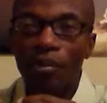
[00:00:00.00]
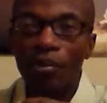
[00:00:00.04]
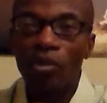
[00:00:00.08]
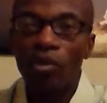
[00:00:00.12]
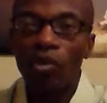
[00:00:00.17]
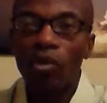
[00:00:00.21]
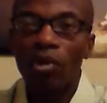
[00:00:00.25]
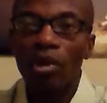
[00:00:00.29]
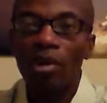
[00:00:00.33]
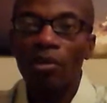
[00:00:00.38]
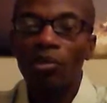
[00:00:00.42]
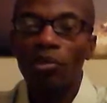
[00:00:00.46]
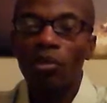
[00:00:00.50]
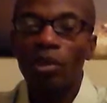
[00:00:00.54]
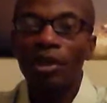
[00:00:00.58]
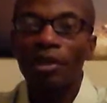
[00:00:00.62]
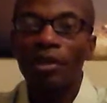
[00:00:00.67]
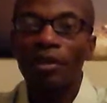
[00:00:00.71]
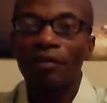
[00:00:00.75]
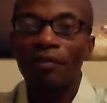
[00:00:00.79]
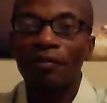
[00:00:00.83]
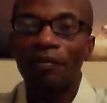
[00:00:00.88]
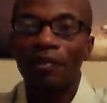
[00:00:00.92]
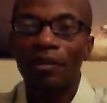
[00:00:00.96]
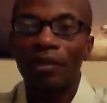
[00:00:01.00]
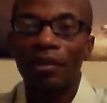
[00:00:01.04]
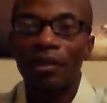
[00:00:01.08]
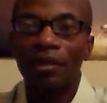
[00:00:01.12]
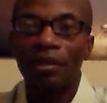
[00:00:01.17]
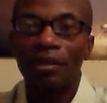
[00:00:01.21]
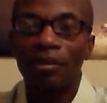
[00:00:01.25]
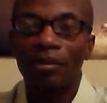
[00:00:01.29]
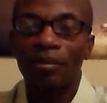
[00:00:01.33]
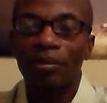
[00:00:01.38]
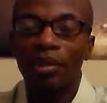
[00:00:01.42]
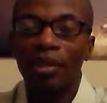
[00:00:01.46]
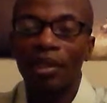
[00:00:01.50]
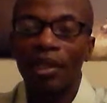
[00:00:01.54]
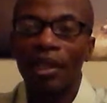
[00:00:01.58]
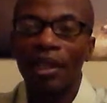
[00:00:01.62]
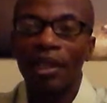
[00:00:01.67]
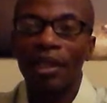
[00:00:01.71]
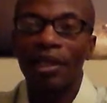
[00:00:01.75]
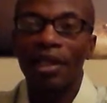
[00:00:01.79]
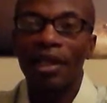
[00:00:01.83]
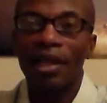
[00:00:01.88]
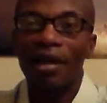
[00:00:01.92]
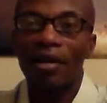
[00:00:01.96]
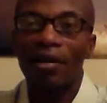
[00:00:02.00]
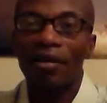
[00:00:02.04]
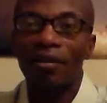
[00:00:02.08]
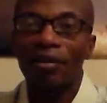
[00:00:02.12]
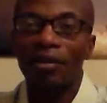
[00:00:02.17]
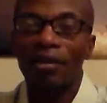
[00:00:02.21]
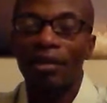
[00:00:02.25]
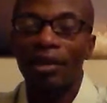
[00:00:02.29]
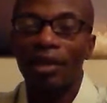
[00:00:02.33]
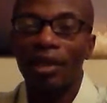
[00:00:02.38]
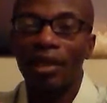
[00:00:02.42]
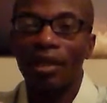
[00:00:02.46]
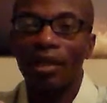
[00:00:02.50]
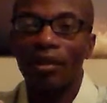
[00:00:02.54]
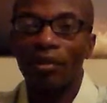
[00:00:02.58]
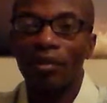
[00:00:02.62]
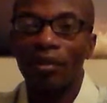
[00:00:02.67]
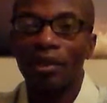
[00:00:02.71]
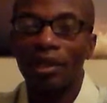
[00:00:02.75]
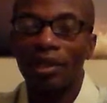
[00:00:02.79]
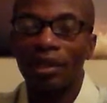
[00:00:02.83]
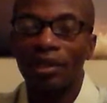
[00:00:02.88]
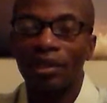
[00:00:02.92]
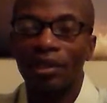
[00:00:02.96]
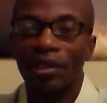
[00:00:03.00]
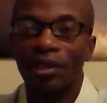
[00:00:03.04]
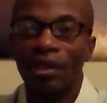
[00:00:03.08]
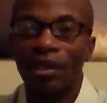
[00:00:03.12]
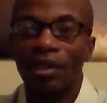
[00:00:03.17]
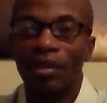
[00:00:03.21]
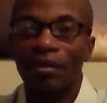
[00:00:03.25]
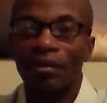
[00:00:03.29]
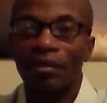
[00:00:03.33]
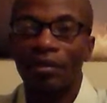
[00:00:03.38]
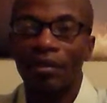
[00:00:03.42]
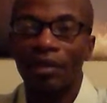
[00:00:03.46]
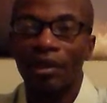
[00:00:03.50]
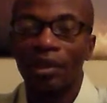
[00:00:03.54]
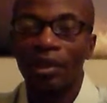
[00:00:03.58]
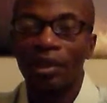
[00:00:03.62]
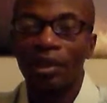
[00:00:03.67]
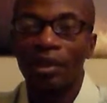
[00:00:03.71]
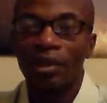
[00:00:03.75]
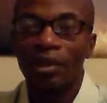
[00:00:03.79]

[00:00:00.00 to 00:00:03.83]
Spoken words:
be more wonderful played out on this earth.